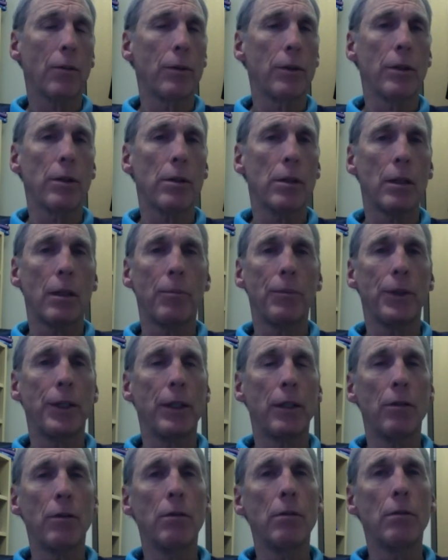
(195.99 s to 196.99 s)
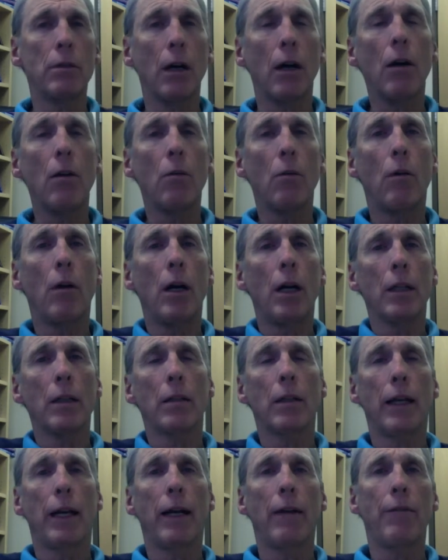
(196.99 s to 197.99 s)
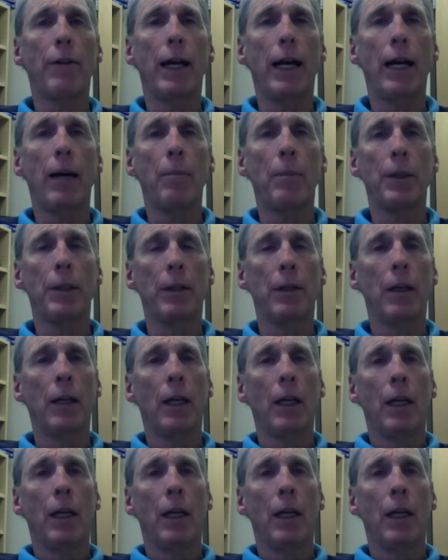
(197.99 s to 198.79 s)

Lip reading: which is something you don't want to have happen,